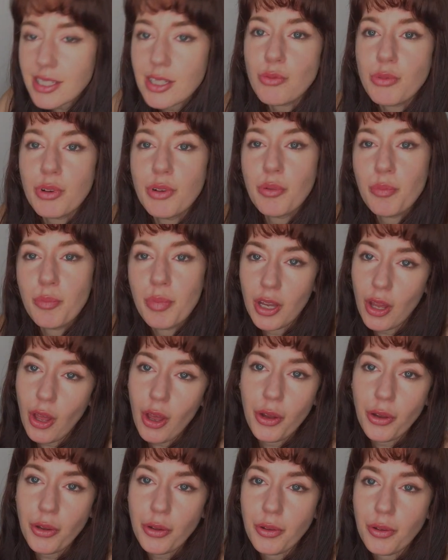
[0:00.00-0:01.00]
the river
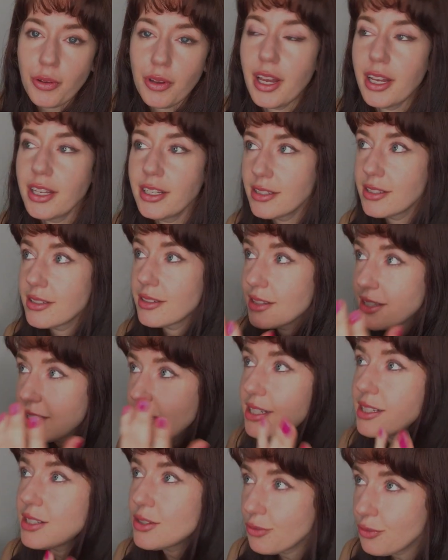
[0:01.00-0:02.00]
below. And
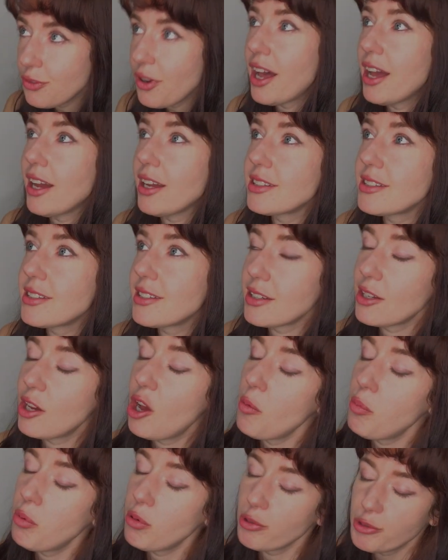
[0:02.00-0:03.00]
this fact,
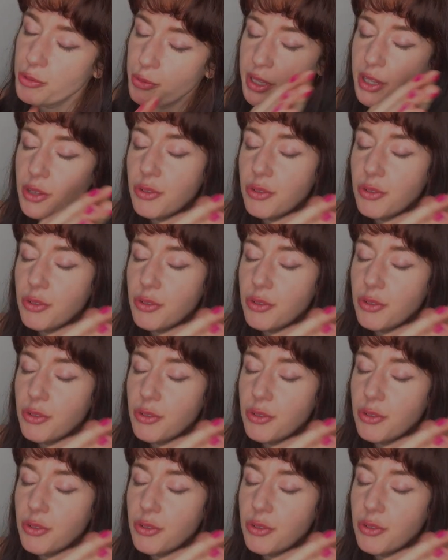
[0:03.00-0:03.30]
coupled with the